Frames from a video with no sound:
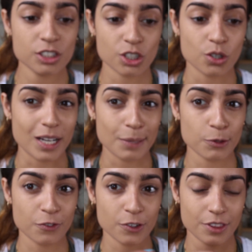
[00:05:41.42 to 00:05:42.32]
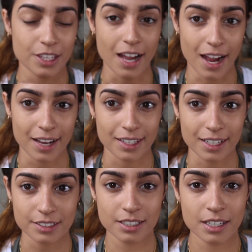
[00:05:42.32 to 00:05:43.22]
So I prefer the
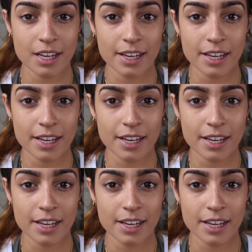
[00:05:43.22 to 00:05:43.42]
highlight